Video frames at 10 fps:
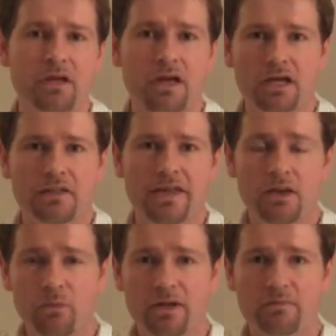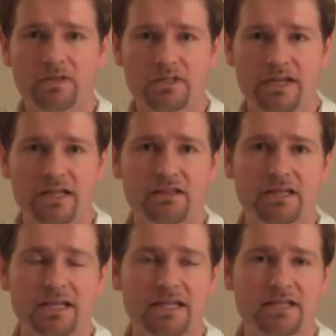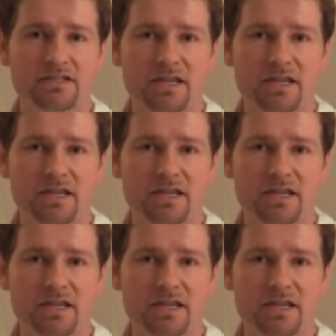And that website link is